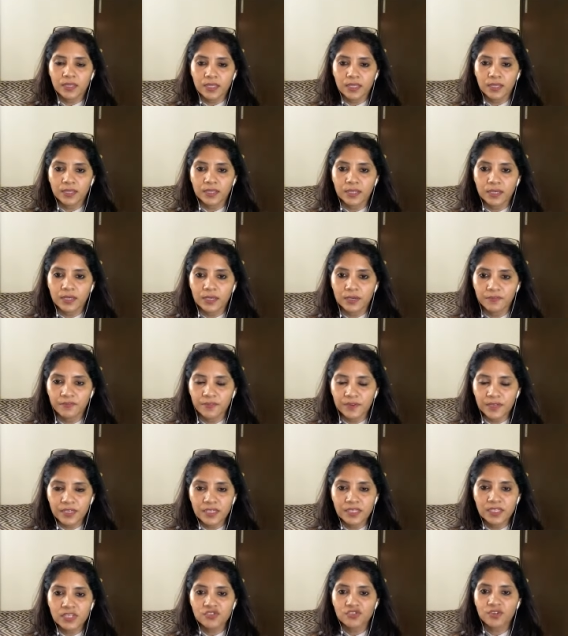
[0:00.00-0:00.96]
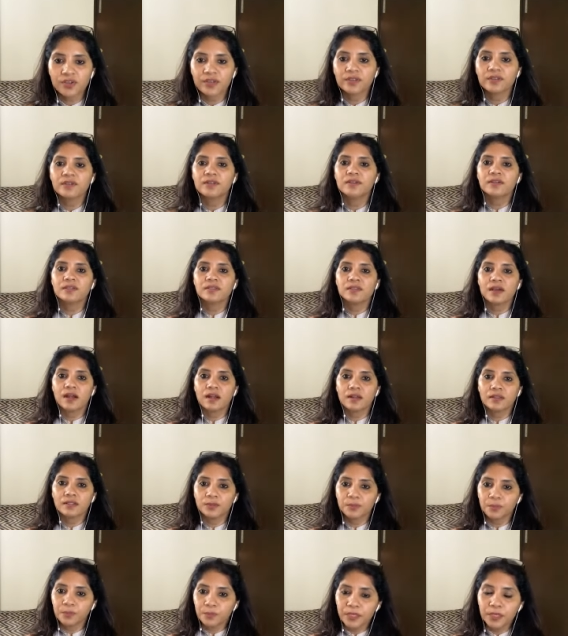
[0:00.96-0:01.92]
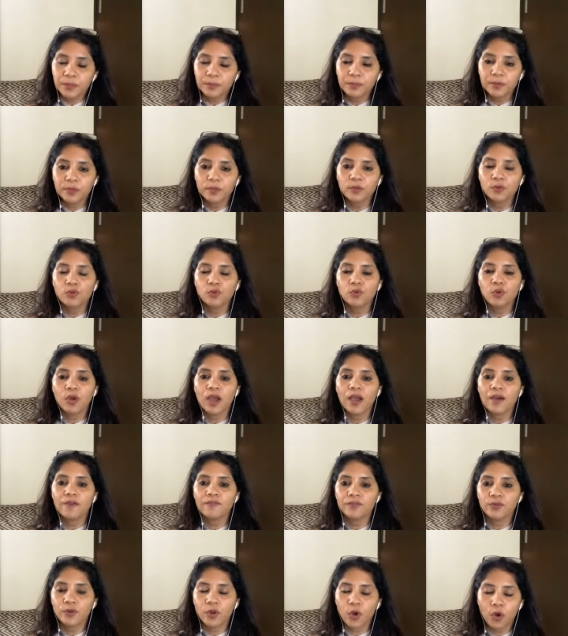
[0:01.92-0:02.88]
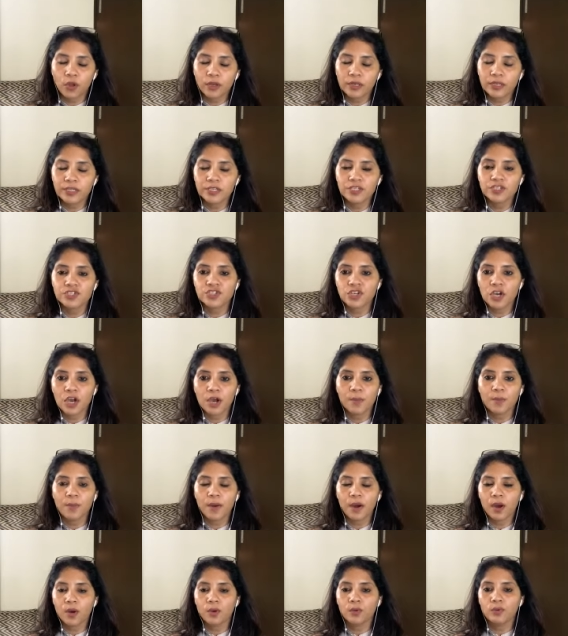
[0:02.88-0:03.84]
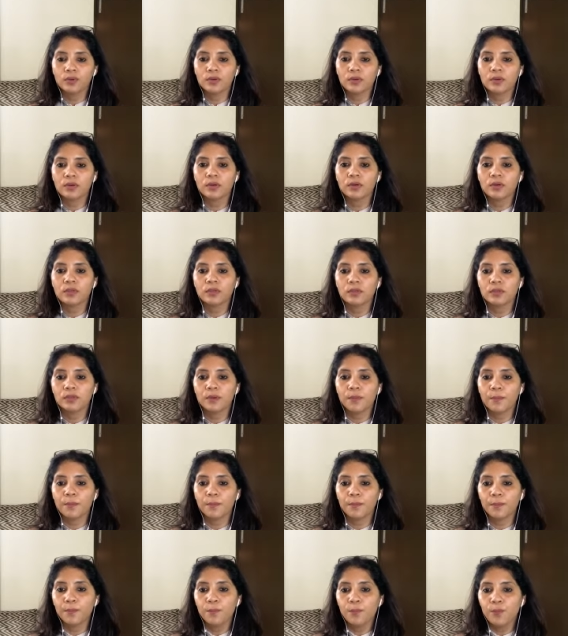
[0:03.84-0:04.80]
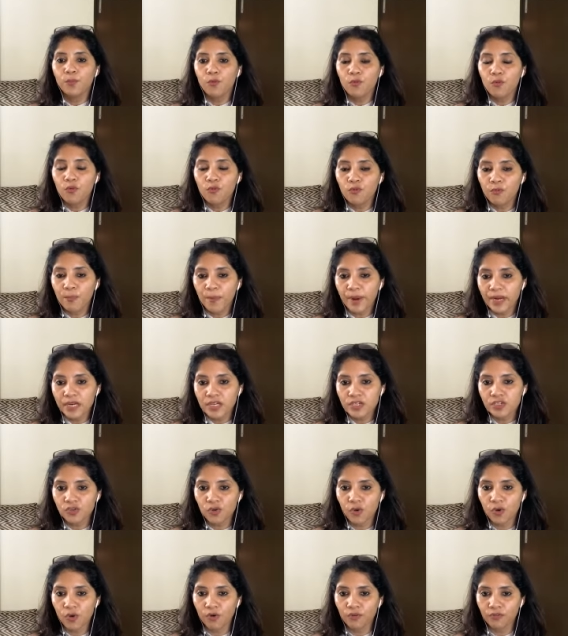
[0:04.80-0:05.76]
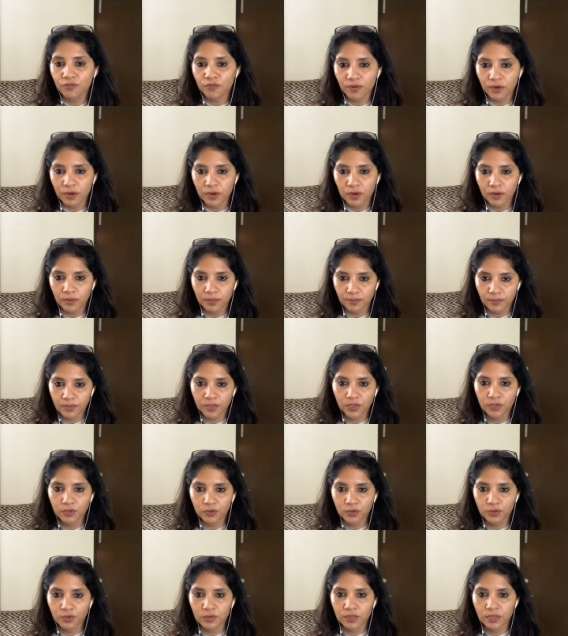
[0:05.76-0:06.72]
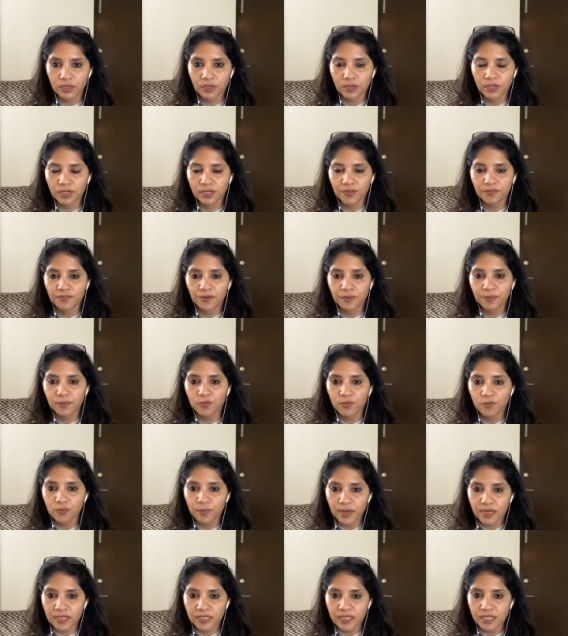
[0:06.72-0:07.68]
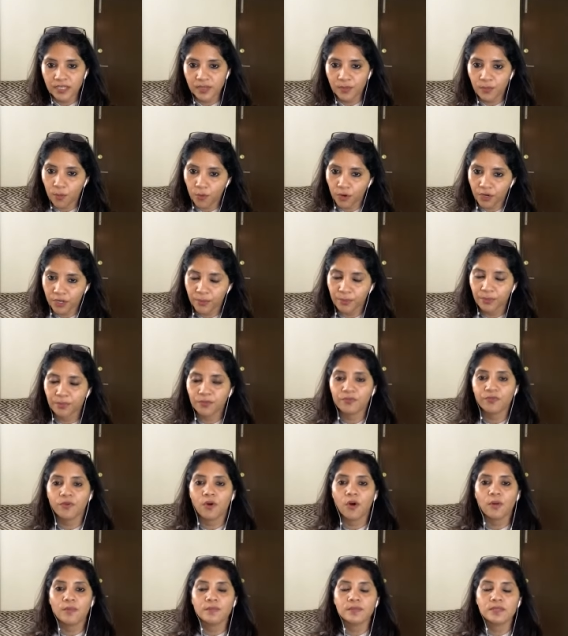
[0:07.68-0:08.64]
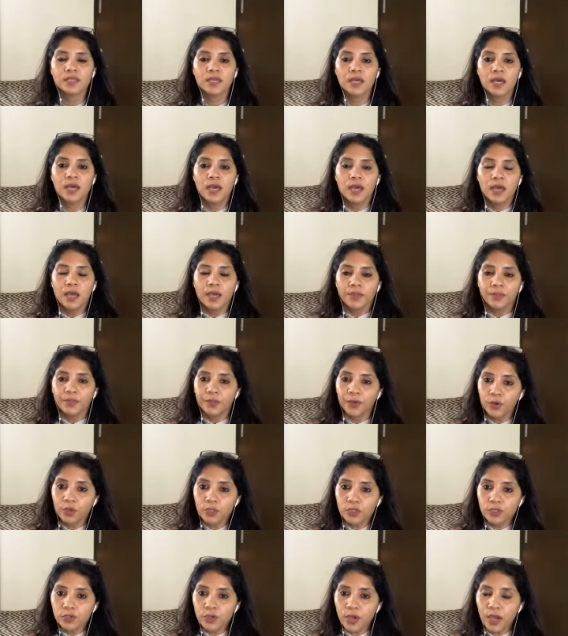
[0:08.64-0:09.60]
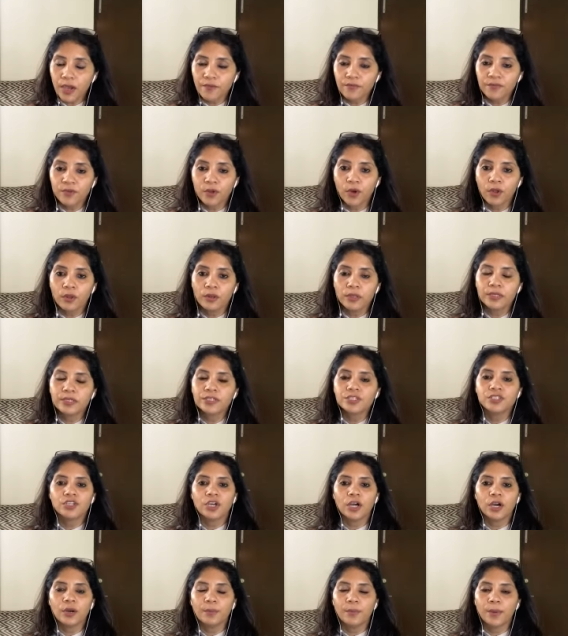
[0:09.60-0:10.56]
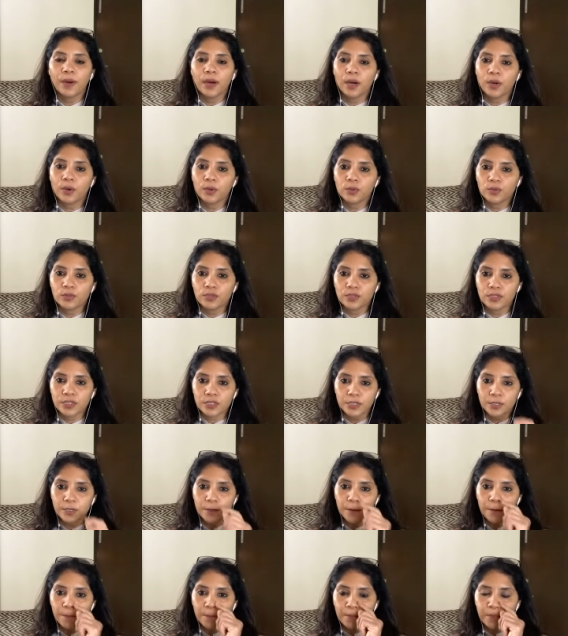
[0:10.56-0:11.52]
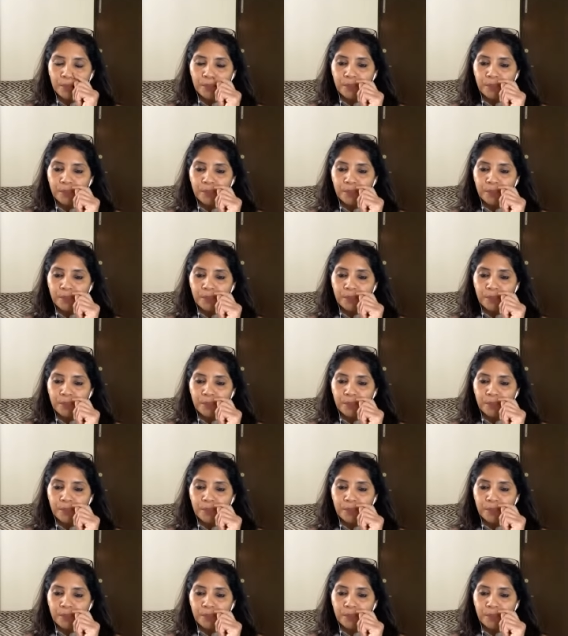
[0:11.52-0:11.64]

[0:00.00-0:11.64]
uh, fitness trainers are the people who have knowledge about uh, the movements of uh, you know the different movements that the body performs they also have knowledge about um,